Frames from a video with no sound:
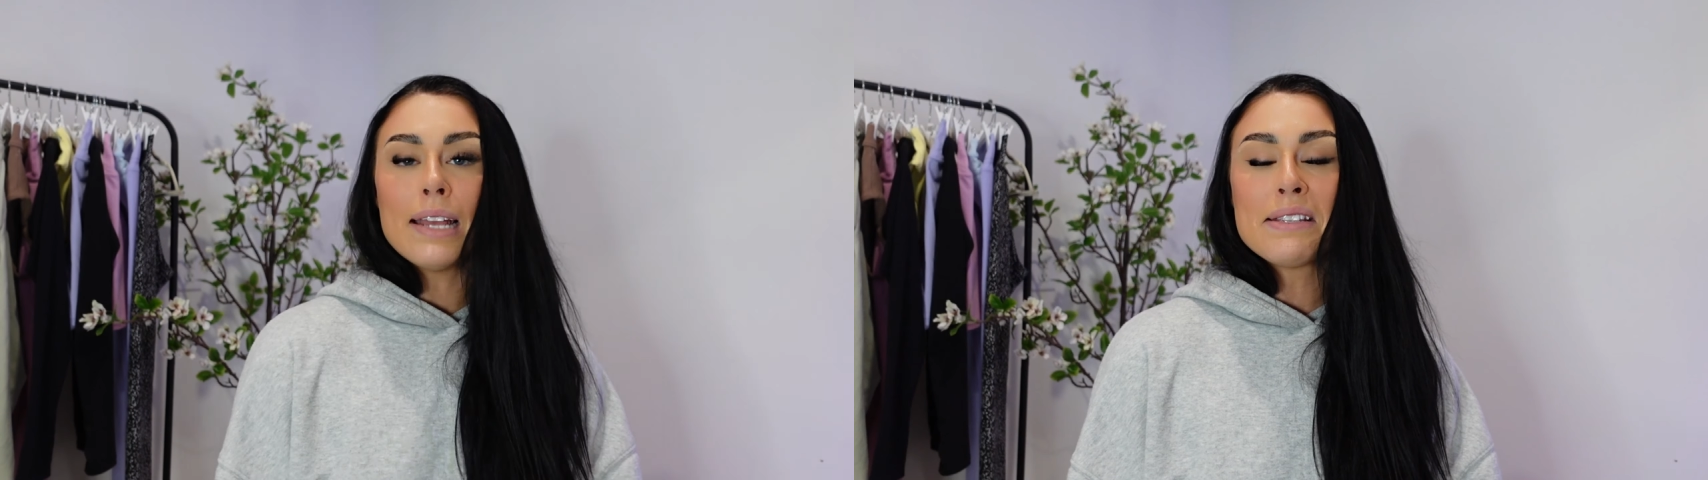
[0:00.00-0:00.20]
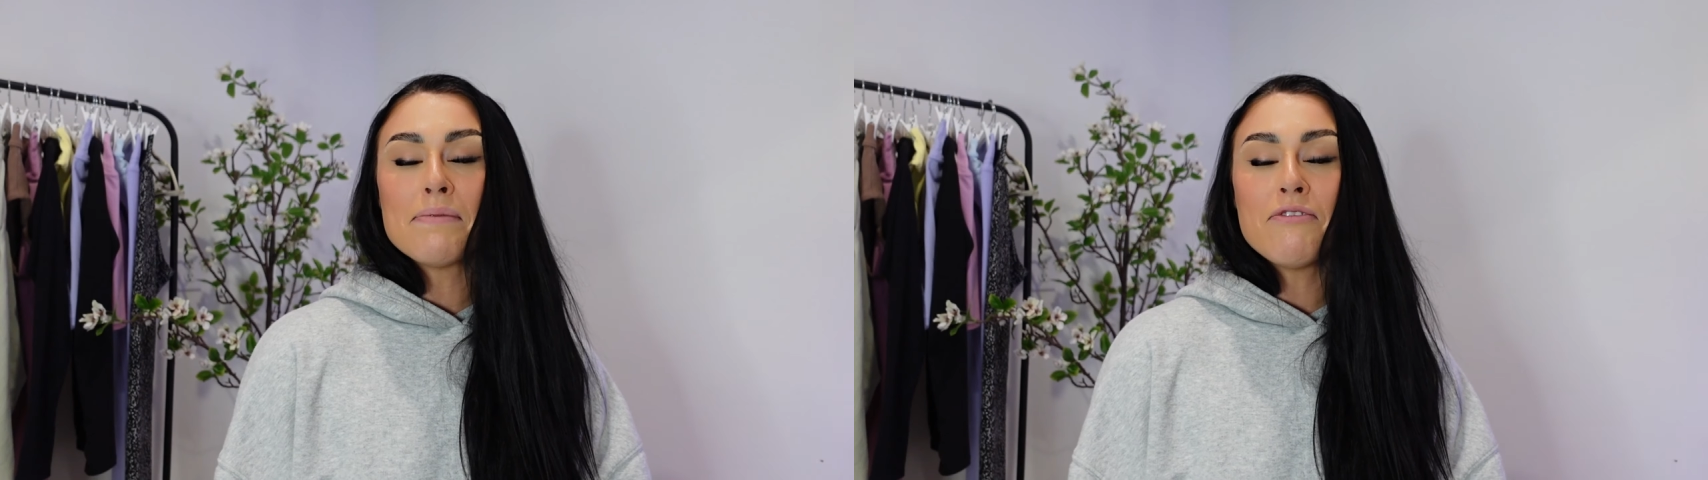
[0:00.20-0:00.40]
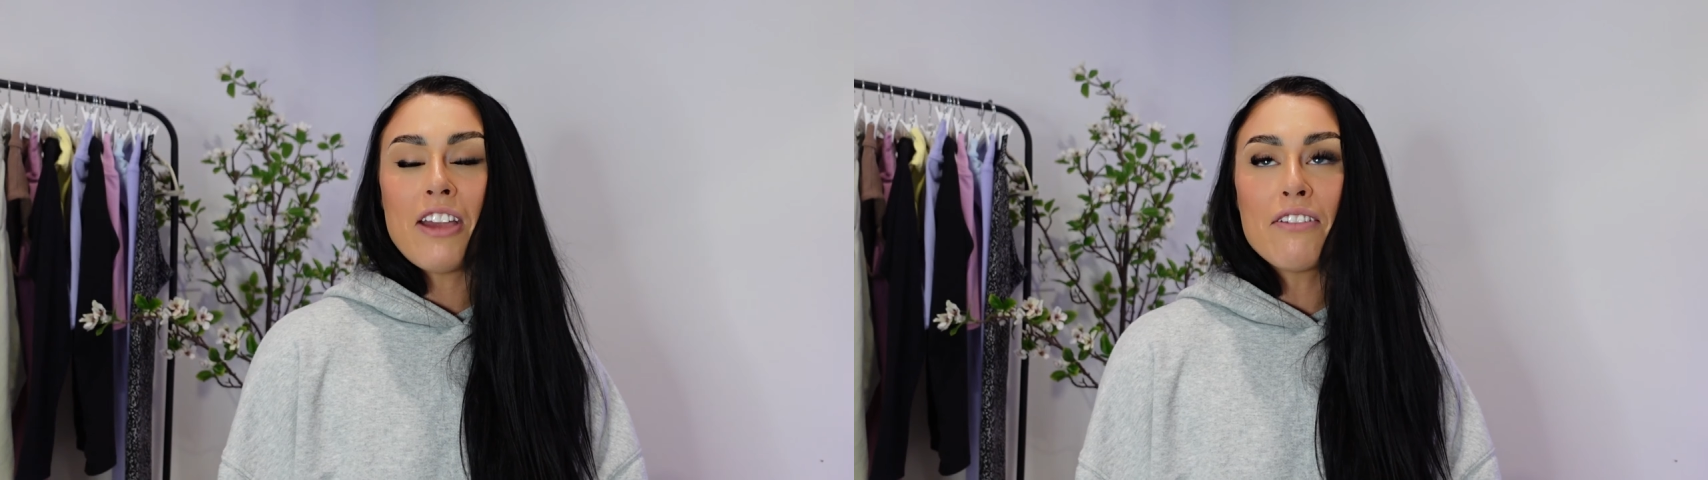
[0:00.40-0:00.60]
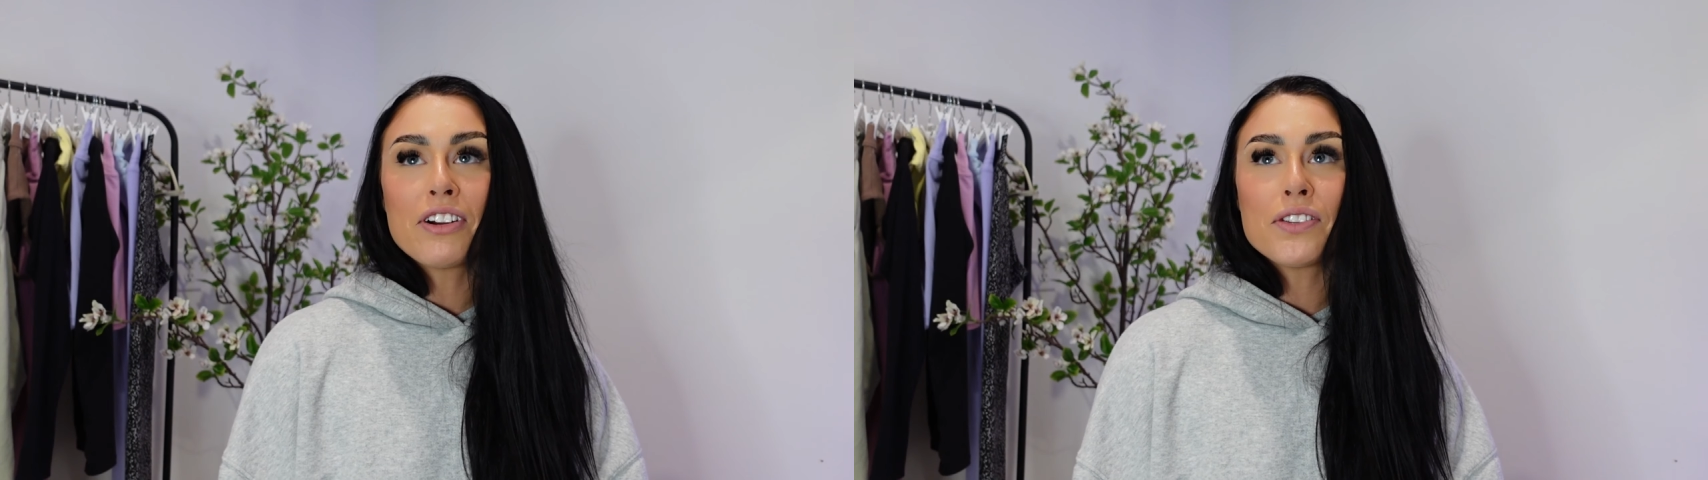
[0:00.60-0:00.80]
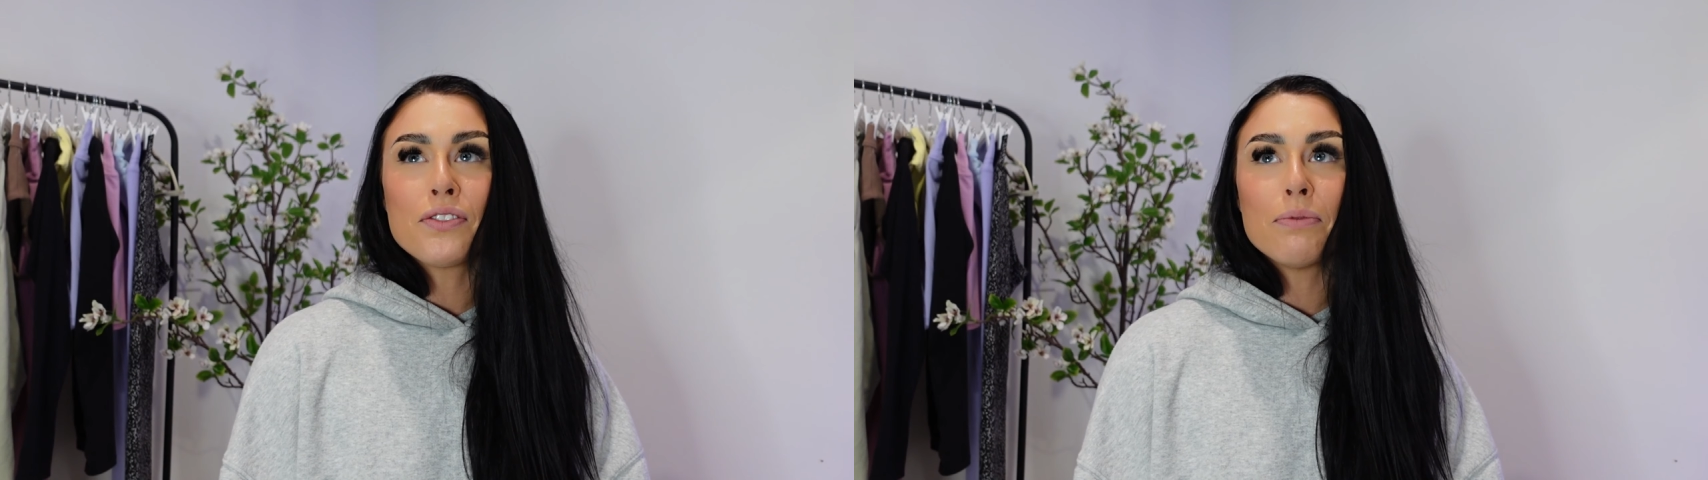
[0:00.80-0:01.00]
And some
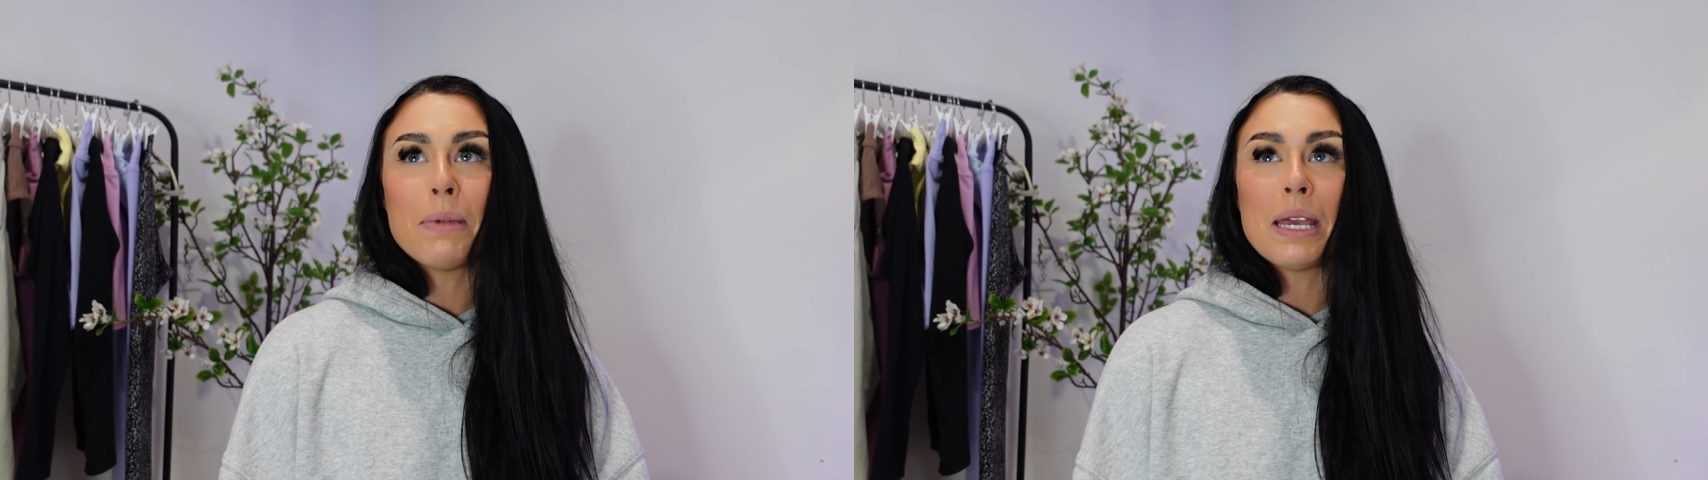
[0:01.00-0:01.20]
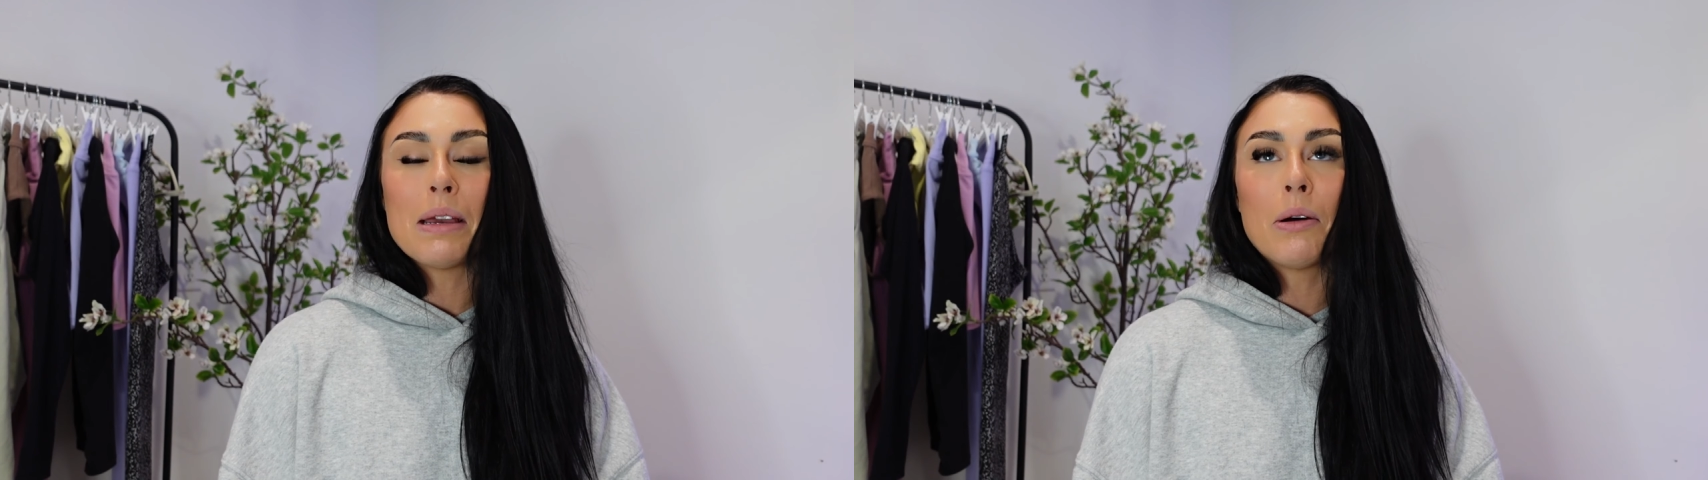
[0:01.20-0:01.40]
favorites for me.